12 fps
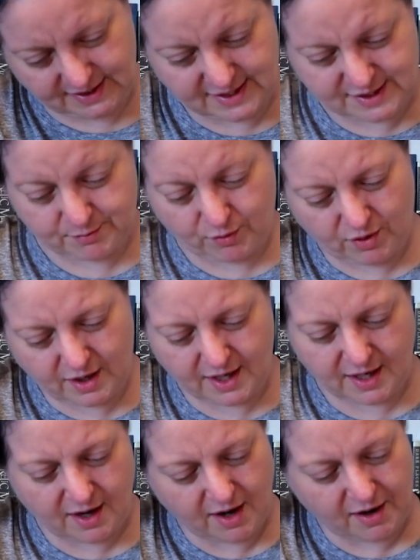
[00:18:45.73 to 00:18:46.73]
This
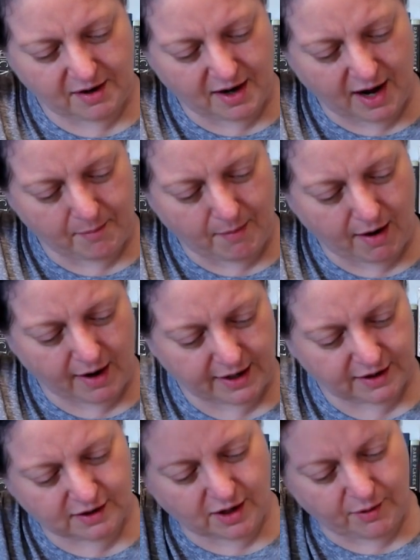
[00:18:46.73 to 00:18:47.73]
morning I
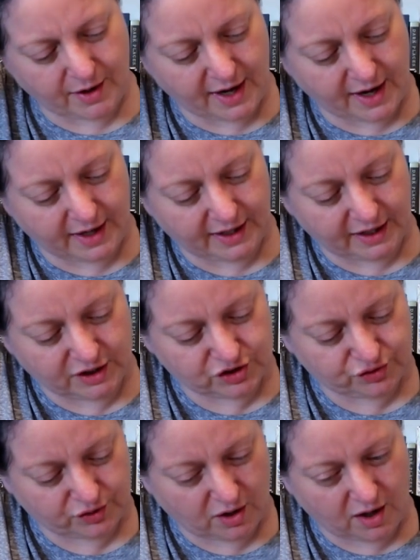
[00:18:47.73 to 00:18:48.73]
might go ahead and
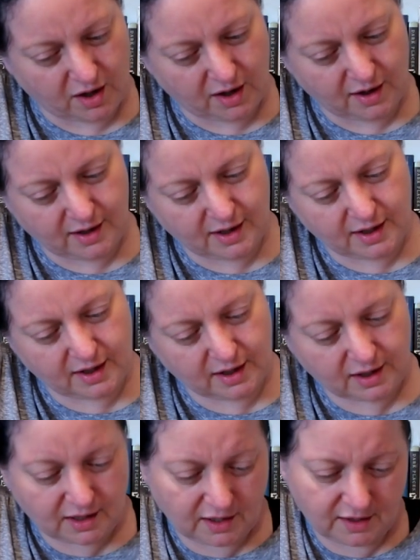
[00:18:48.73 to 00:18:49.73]

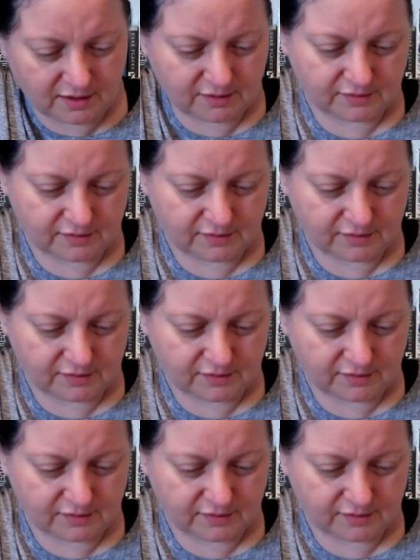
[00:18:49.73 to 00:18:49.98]
try